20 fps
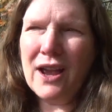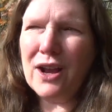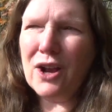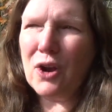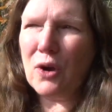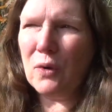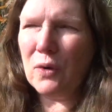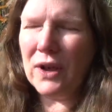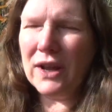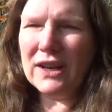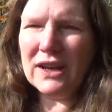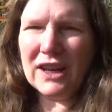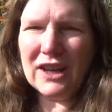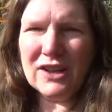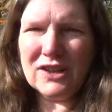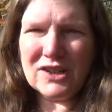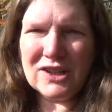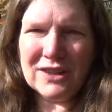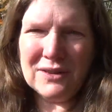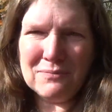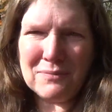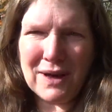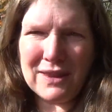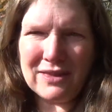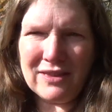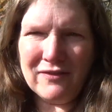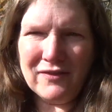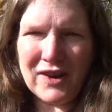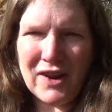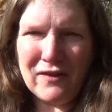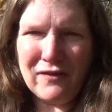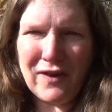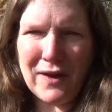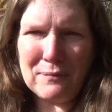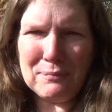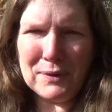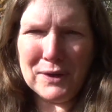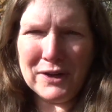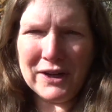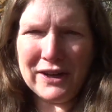going into the month of
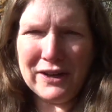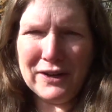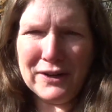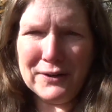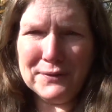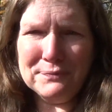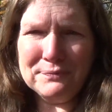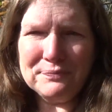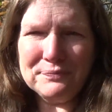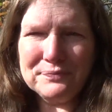November here,